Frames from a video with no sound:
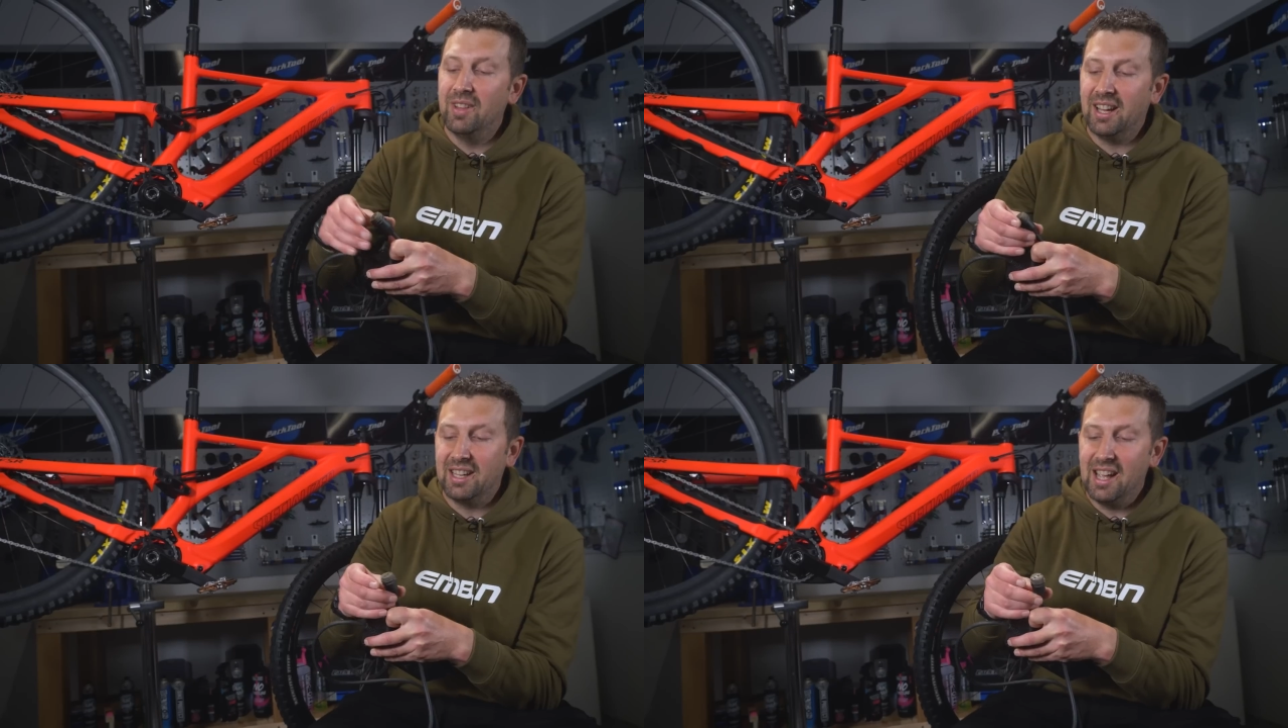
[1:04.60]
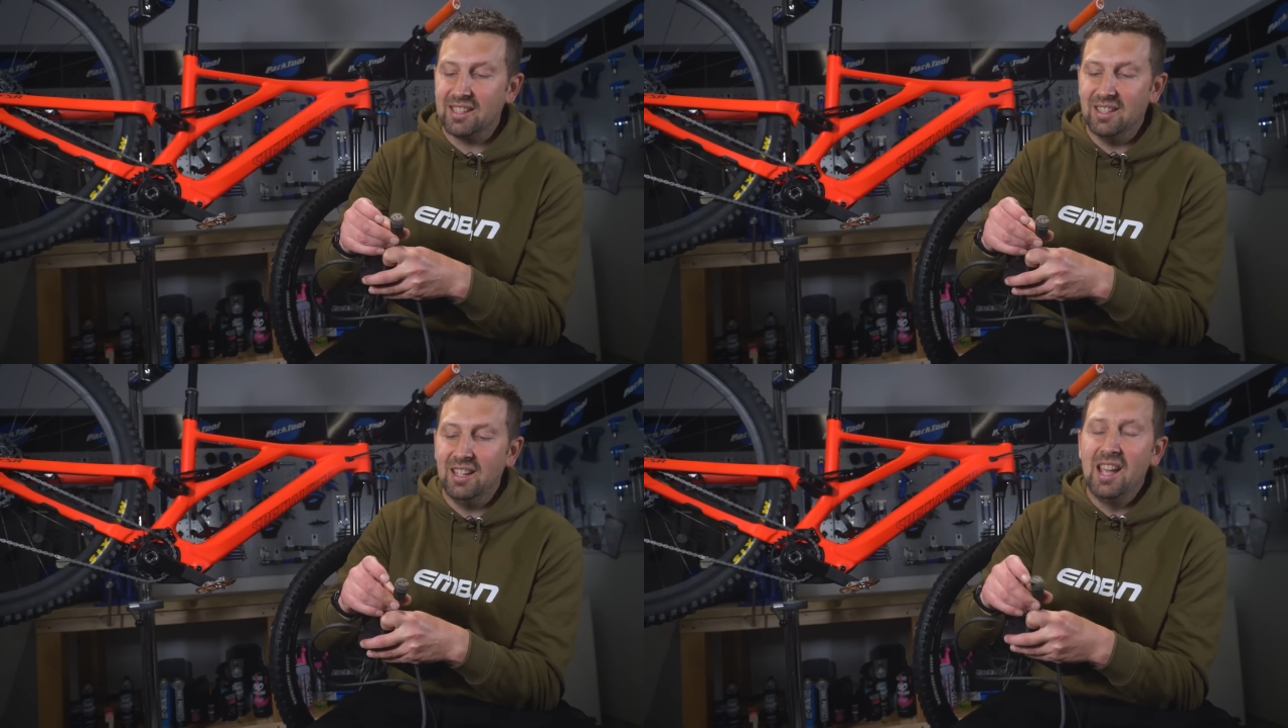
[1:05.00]
that
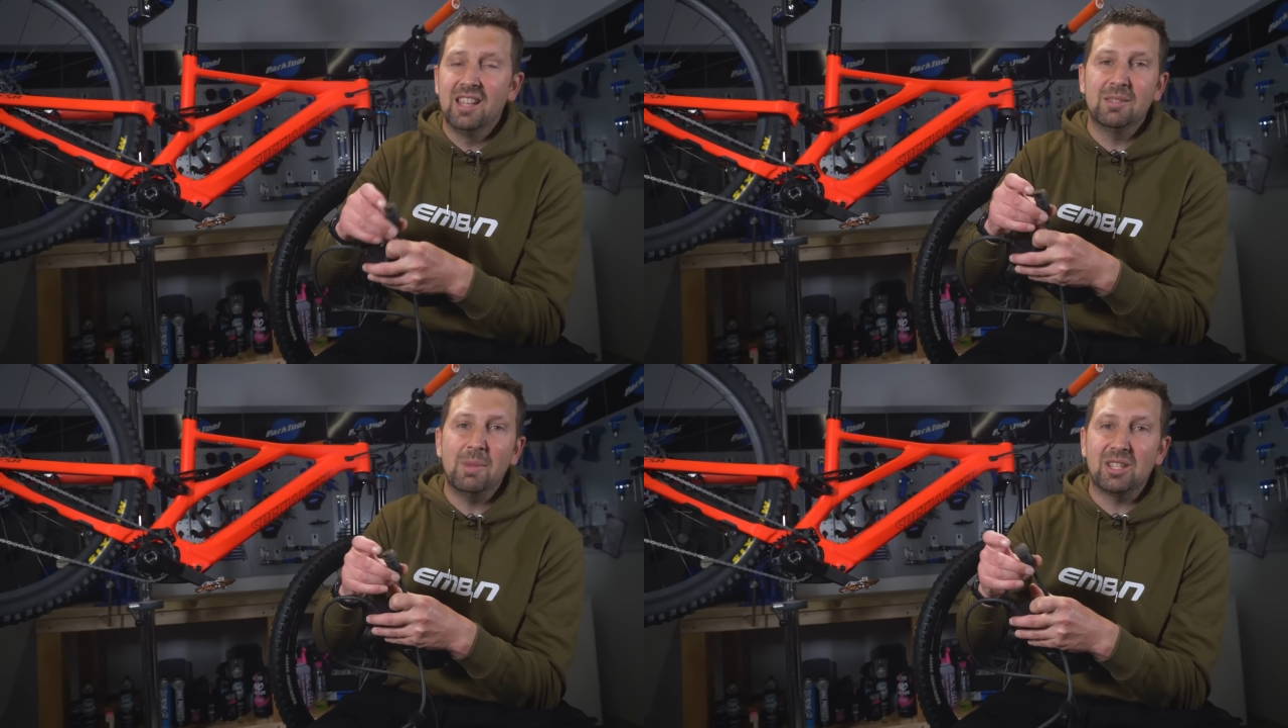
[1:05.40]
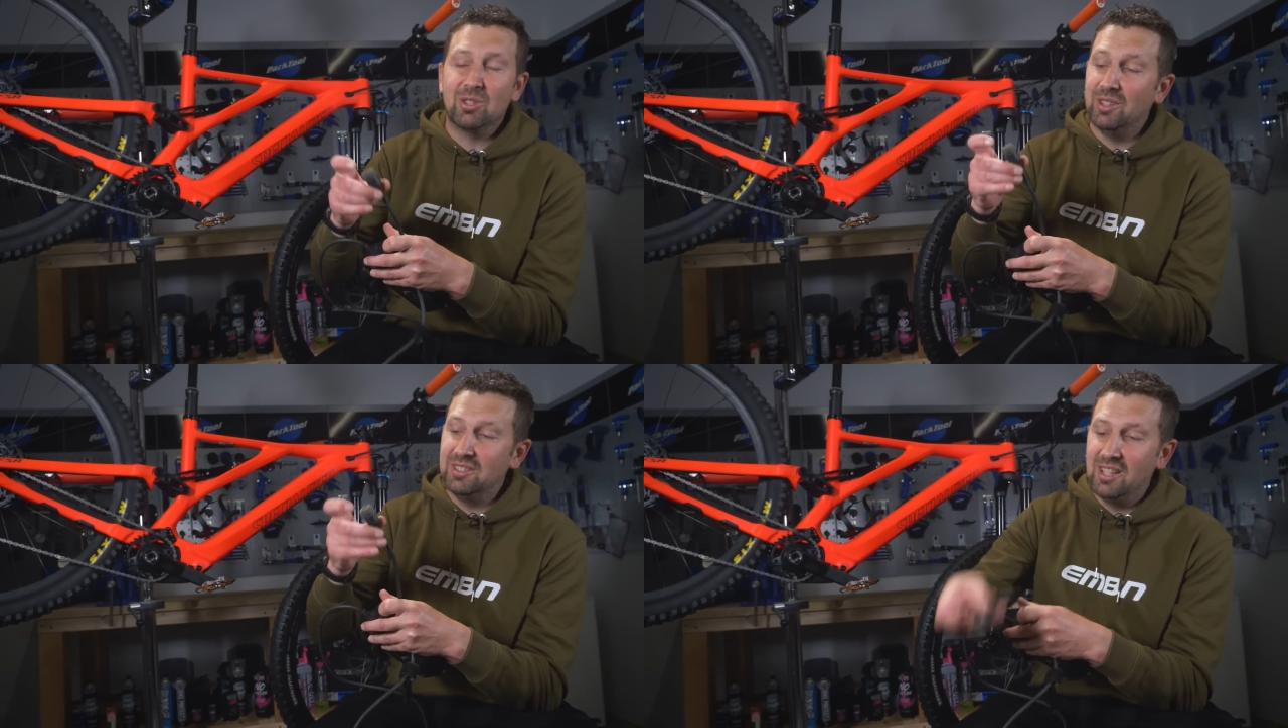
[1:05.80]
connector to make
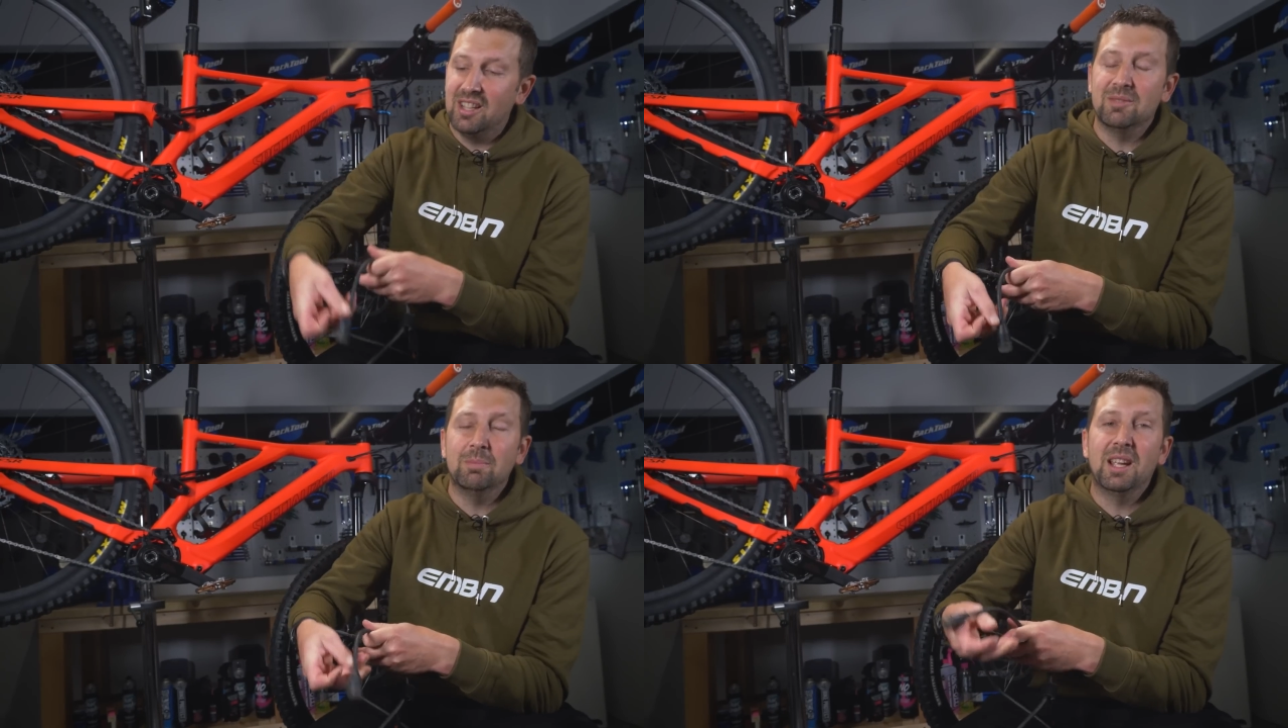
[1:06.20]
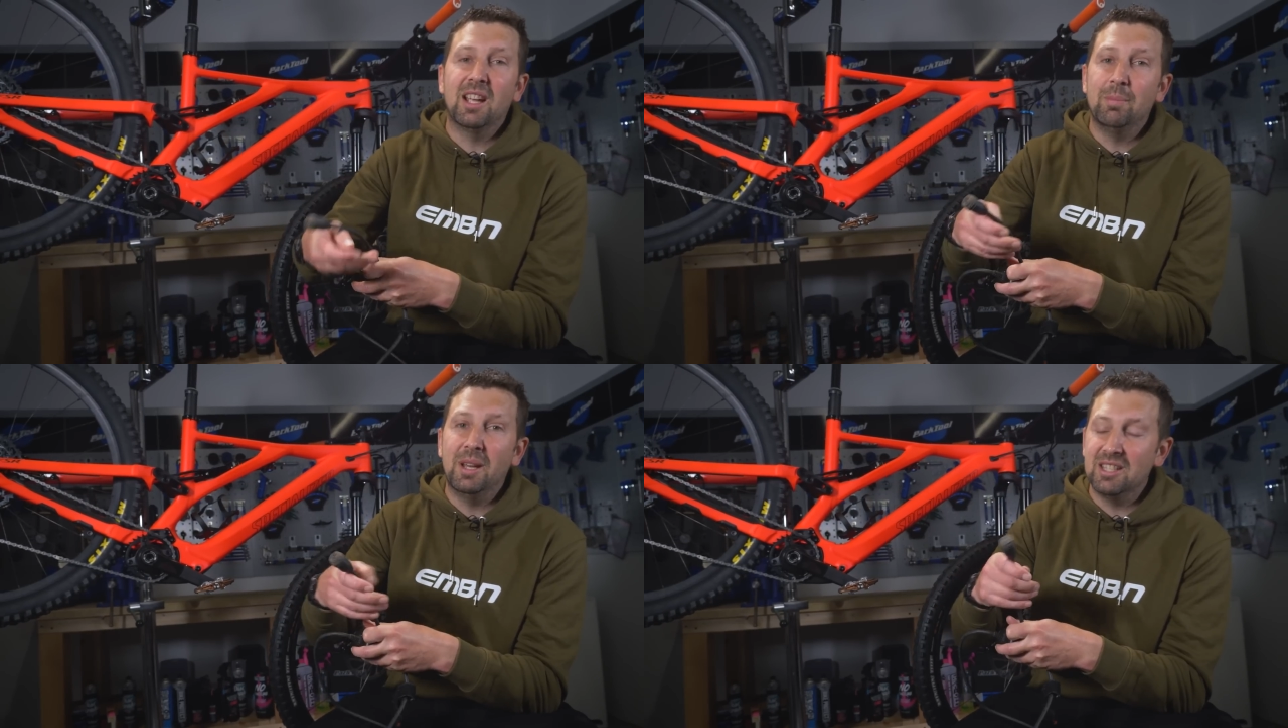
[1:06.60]
sure it doesn't
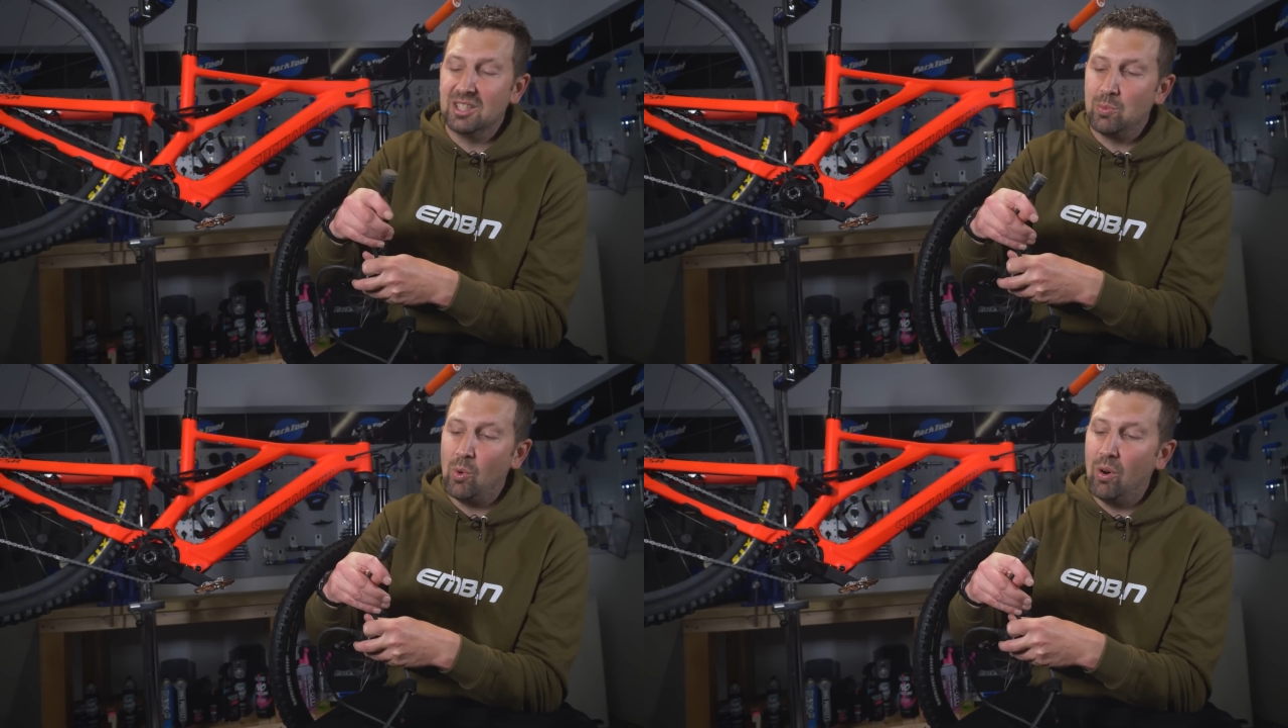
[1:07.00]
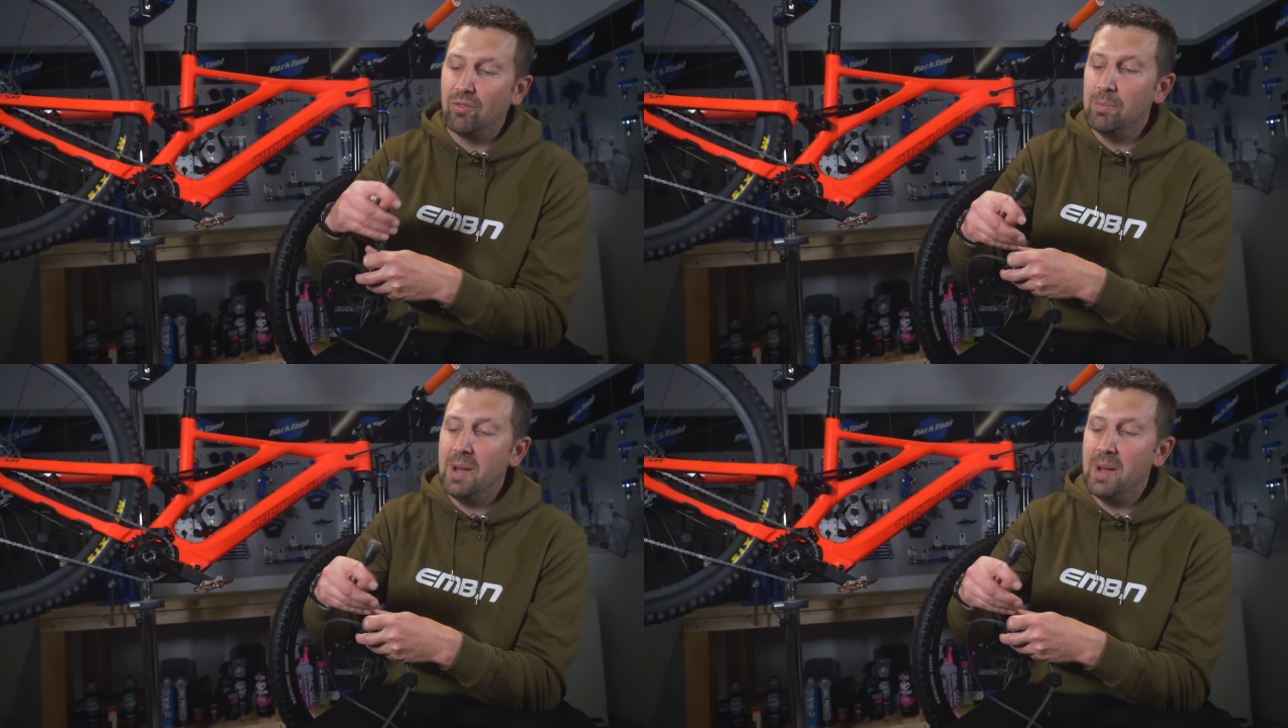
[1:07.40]
pick up any swarf or